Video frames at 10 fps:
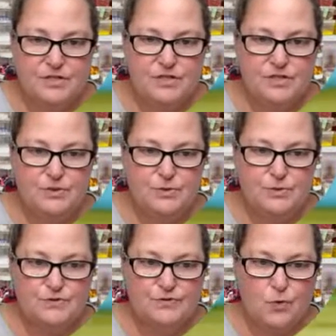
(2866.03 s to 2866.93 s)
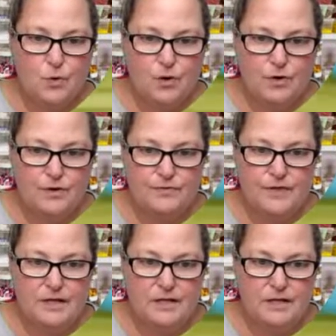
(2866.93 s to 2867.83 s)
to use for
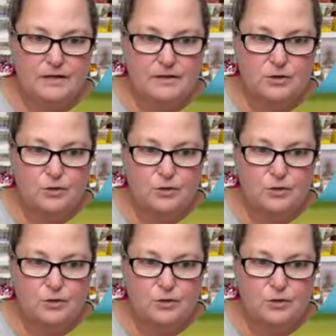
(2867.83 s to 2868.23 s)
the